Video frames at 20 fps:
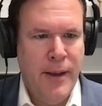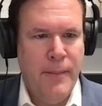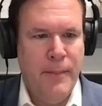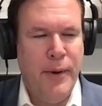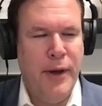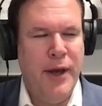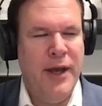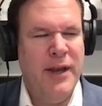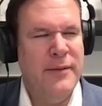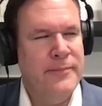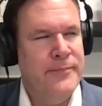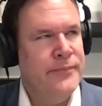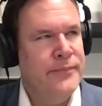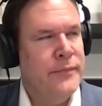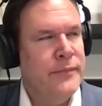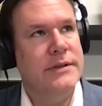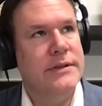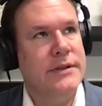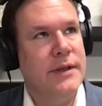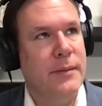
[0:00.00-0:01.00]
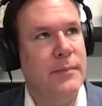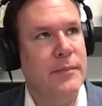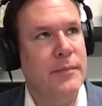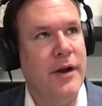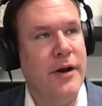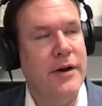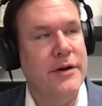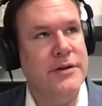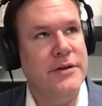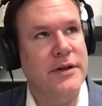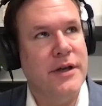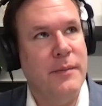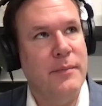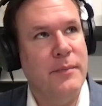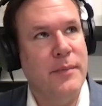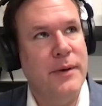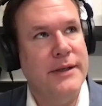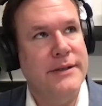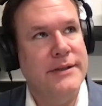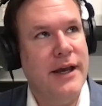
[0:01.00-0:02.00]
but some larger
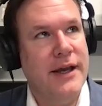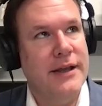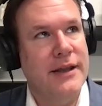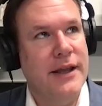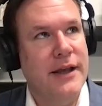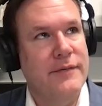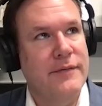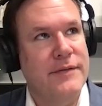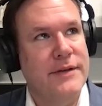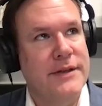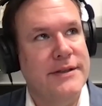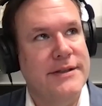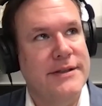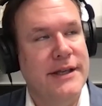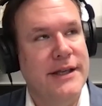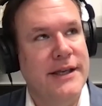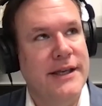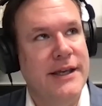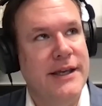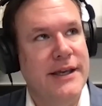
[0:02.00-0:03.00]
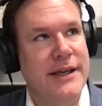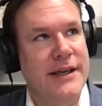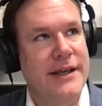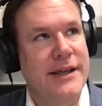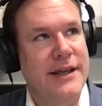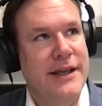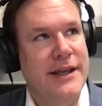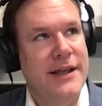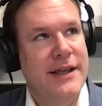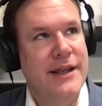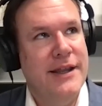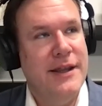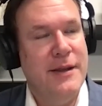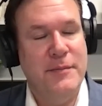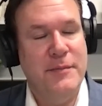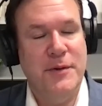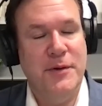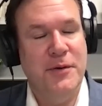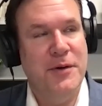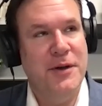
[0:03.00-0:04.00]
companies i'd love to see
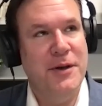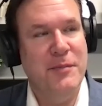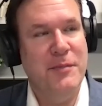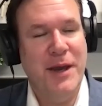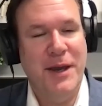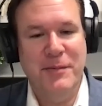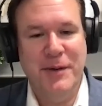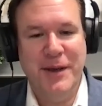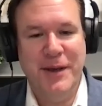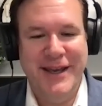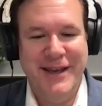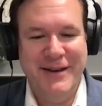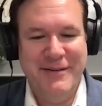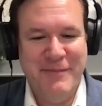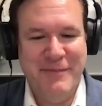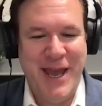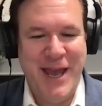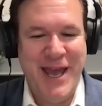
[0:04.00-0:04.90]
them doing maybe